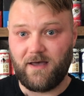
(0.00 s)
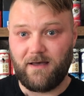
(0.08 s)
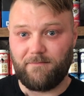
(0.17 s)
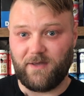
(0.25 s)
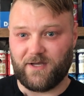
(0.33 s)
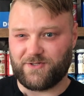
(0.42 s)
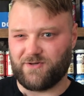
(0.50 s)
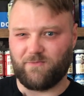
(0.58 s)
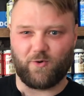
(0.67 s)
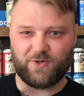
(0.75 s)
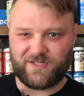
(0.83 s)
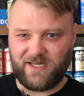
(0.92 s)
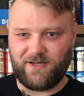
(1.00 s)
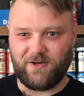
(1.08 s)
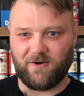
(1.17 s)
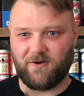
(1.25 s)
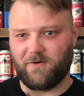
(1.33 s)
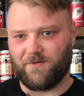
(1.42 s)
because they're more
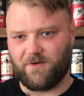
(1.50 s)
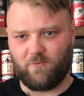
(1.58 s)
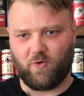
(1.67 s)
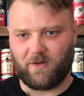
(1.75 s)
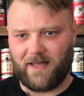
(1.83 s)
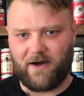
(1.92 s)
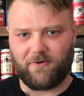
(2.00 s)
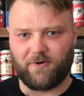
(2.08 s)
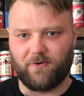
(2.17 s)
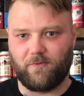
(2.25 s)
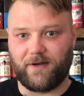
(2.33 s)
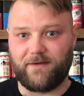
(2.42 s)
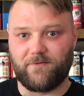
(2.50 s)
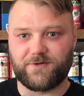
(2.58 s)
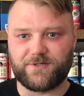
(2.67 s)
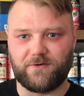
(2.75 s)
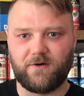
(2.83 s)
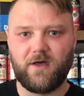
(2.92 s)
senior or they're more louder or whatever.
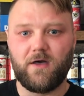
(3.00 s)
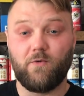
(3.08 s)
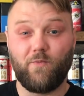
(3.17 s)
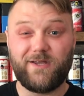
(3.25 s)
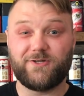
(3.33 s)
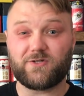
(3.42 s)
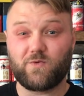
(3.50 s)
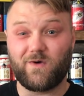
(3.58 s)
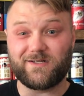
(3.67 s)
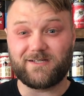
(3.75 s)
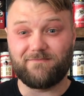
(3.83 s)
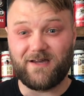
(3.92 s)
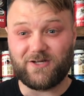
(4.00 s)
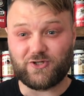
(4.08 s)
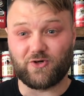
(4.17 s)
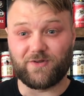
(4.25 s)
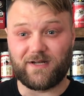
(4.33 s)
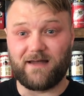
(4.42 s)
So we just want to make
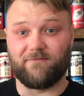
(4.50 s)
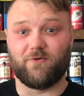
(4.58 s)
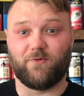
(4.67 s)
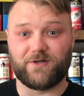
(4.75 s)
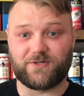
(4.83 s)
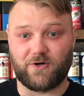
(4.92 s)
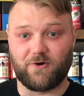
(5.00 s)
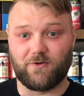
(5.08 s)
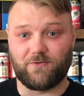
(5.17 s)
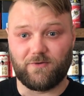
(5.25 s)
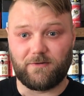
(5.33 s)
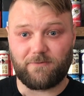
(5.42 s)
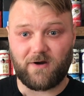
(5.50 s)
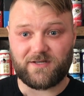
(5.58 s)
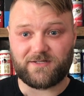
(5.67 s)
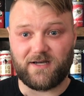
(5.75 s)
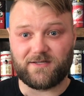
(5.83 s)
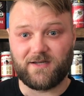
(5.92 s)
sure that everyone is heard through the
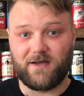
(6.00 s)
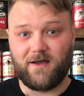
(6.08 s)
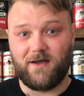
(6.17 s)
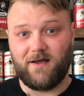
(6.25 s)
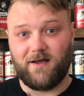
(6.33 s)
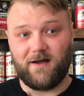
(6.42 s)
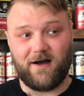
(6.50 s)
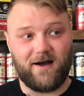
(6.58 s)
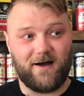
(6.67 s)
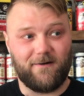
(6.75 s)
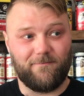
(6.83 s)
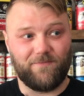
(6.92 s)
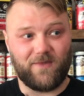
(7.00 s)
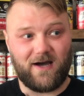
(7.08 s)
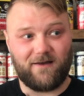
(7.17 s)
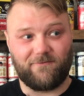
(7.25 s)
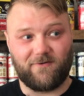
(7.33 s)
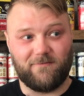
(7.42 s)
process,
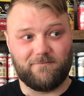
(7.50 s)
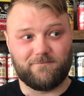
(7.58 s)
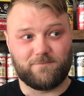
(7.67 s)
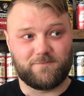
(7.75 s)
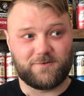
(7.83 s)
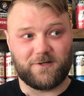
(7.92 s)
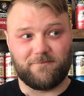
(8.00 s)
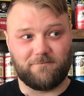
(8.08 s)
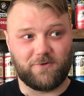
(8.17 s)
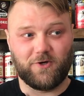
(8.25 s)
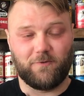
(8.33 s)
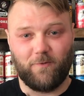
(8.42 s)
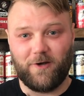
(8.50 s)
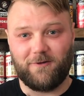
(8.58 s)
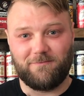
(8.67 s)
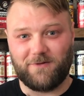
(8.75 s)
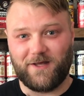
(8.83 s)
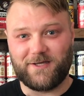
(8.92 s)
not from some goodwill
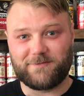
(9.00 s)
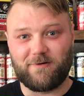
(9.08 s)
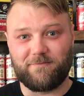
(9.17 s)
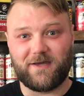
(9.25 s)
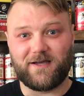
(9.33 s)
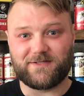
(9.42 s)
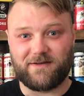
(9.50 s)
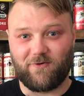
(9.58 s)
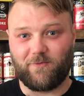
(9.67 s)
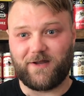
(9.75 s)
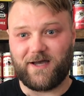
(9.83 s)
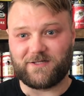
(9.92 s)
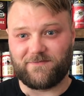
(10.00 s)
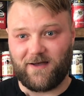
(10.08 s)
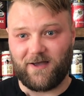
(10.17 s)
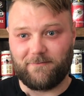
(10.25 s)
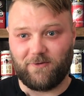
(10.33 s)
place, but because everyone has valuable